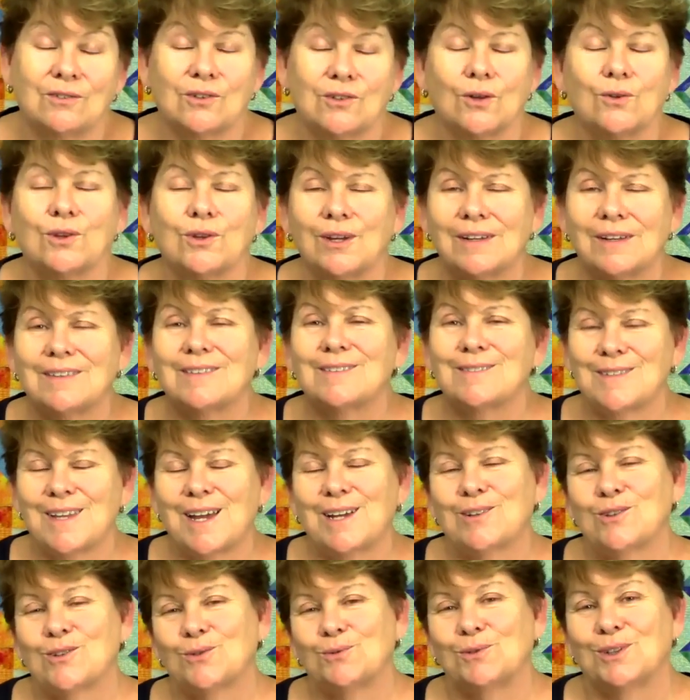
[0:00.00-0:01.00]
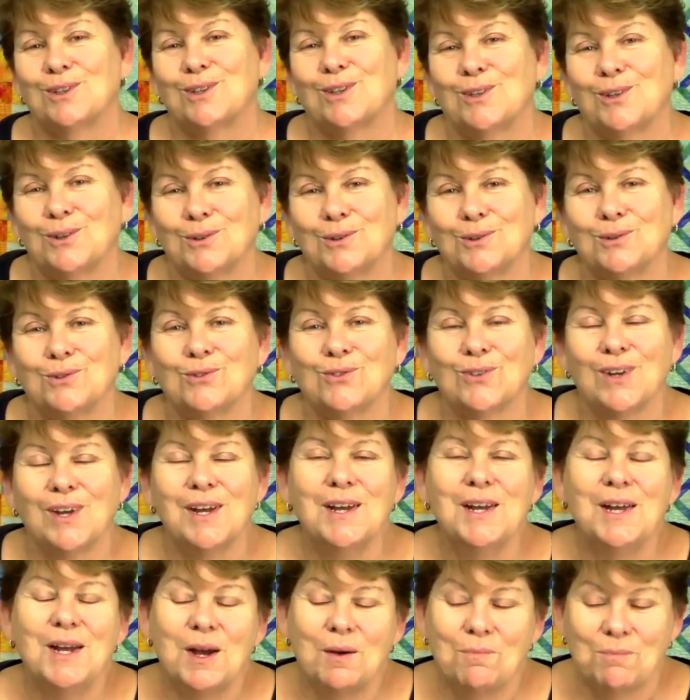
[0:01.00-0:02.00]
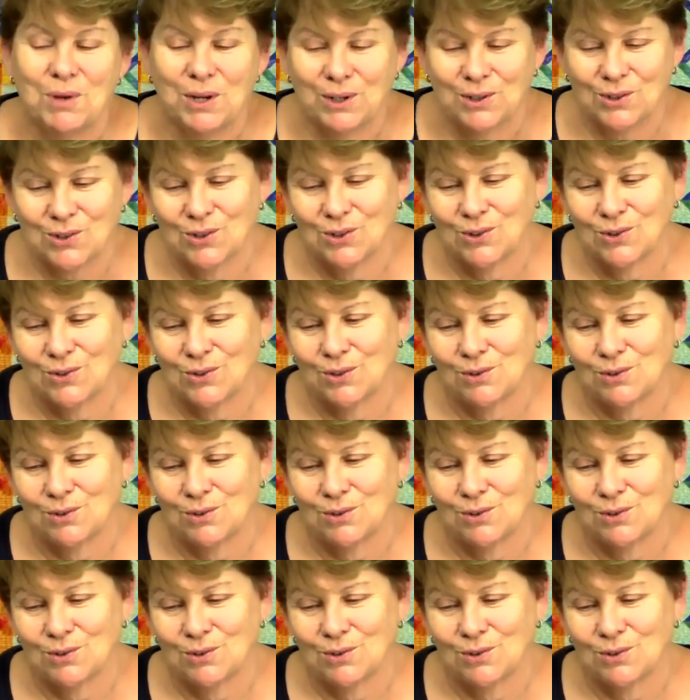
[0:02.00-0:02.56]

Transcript: So that, that's what those pictures